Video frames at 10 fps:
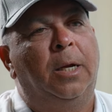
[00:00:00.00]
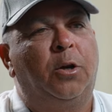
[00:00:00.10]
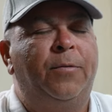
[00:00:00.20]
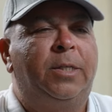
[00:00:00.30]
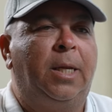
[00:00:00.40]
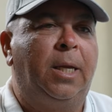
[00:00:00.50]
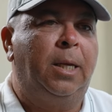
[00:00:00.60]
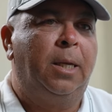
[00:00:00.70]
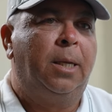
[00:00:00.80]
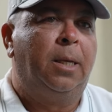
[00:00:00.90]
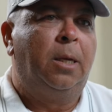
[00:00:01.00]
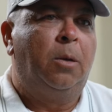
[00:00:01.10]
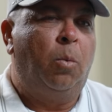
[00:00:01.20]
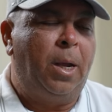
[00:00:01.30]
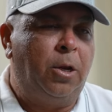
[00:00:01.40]
It obviously
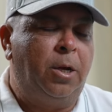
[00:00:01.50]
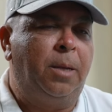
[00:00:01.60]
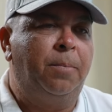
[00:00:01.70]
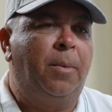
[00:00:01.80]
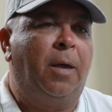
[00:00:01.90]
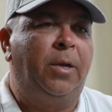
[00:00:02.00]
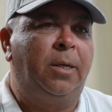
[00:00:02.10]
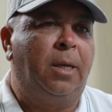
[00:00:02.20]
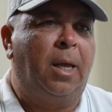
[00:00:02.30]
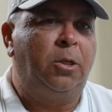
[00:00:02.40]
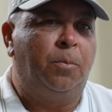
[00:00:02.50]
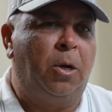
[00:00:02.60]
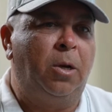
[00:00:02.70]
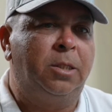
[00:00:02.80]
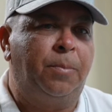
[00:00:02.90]
weighed on him, having had to
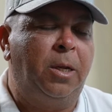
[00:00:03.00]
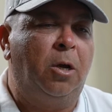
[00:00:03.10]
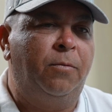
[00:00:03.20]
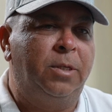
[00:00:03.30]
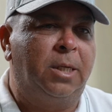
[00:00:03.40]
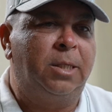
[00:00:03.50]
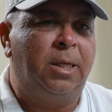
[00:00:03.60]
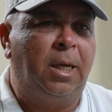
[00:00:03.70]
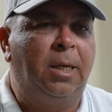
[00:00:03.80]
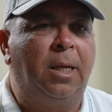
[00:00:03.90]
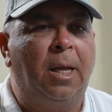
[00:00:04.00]
bowl as many overs as he did.